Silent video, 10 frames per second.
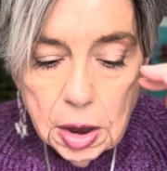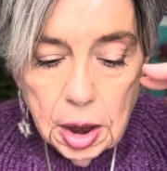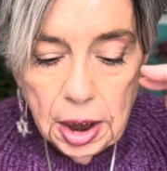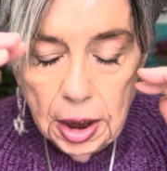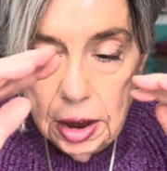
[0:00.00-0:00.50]

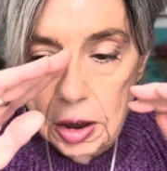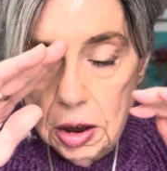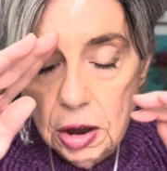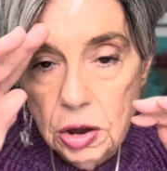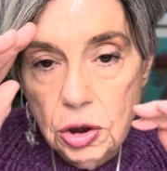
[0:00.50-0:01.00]
And
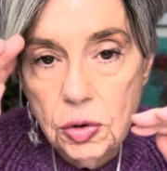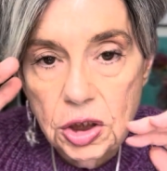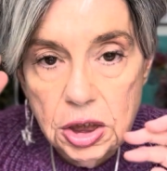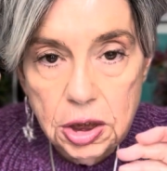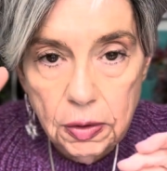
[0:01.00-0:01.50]
you
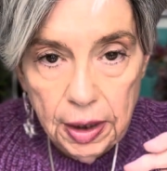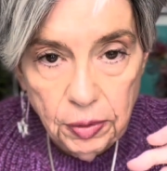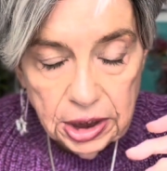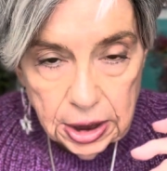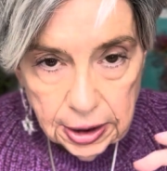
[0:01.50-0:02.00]
need to do that
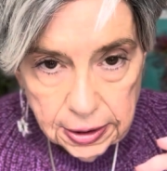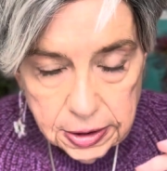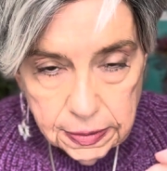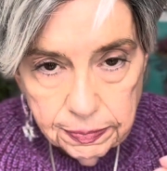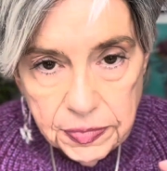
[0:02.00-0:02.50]
with
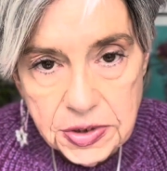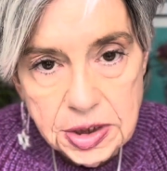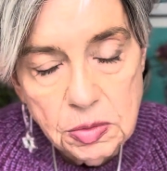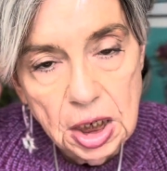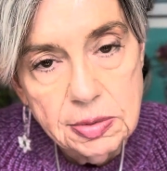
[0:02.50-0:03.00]
heat.
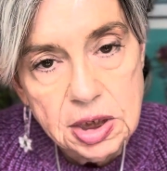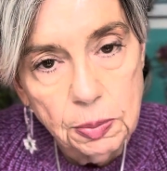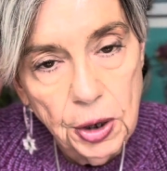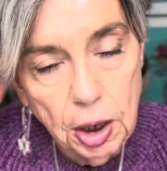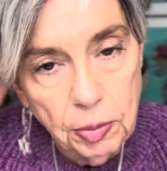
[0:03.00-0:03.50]
Sometimes the
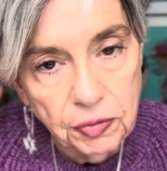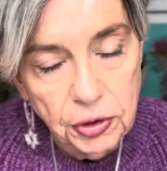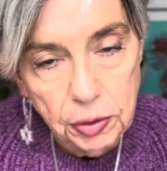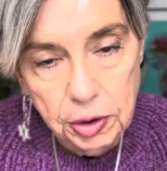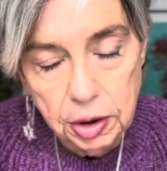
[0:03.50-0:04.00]

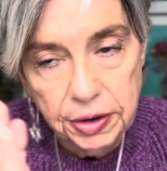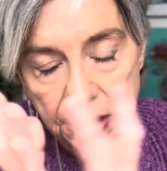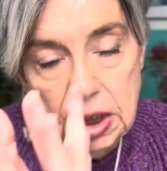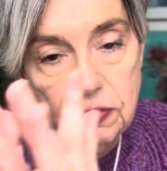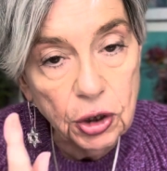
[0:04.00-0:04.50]

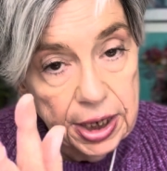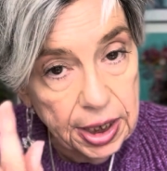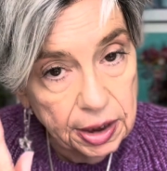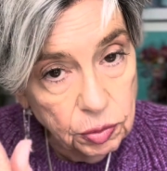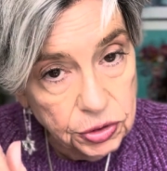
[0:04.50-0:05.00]
heat of your
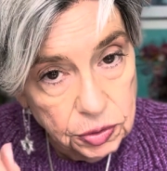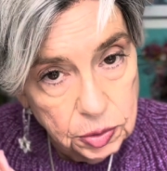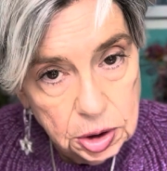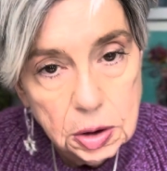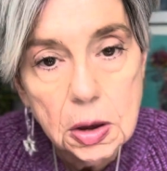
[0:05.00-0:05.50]
hand will do
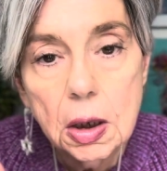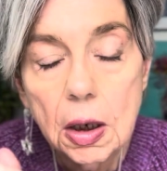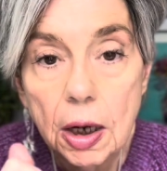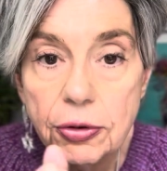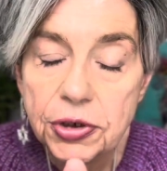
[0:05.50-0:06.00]
it.
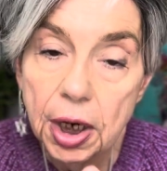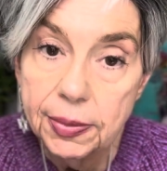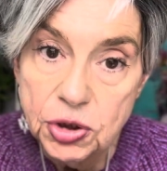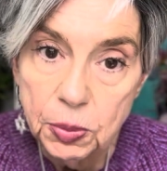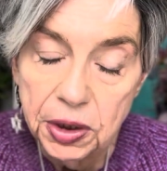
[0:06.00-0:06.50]
Other
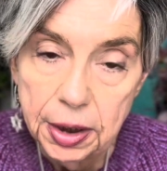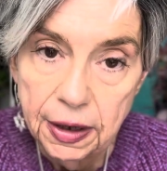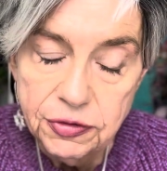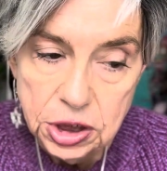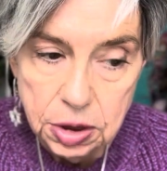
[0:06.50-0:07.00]
times you might
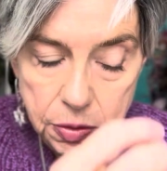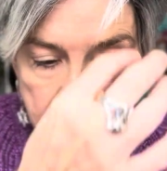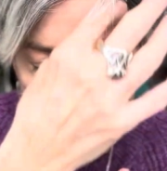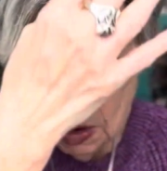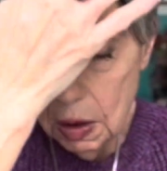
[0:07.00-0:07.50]
have to use
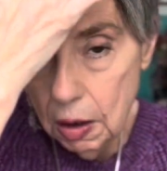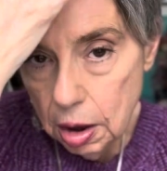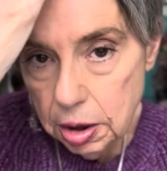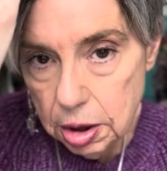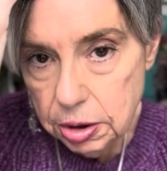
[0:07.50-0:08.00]
a
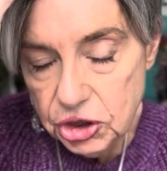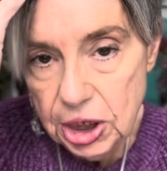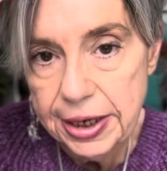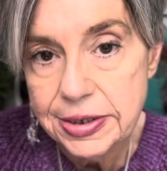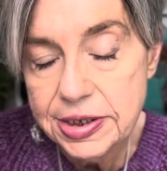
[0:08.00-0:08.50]
little
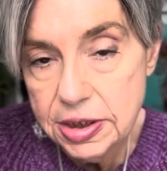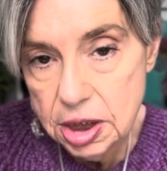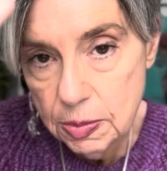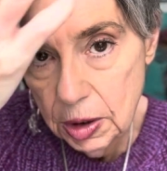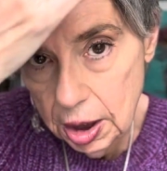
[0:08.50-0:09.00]
shot of
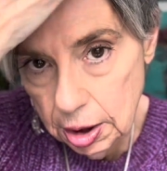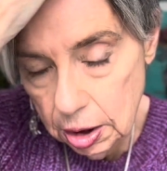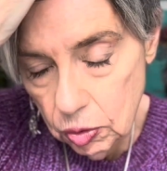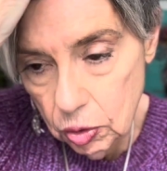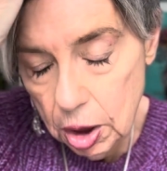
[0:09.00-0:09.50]
steam on
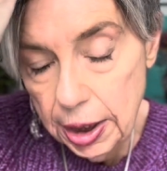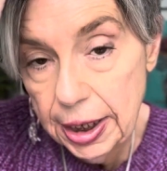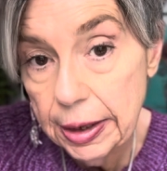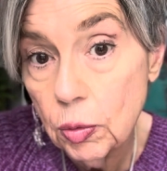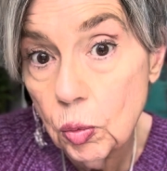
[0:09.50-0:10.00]
it, or
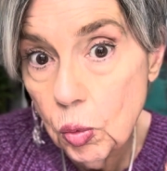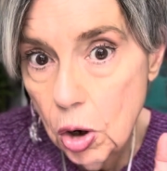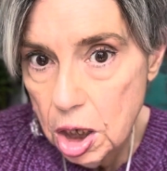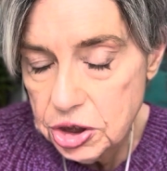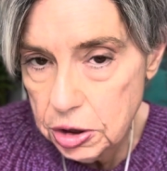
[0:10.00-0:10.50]
a
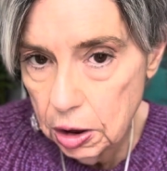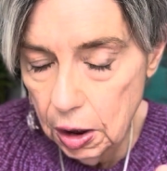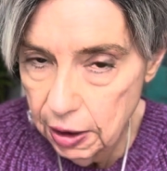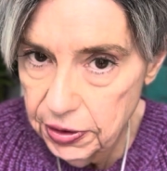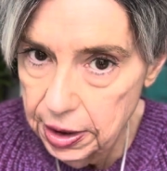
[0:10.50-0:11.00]
washcloth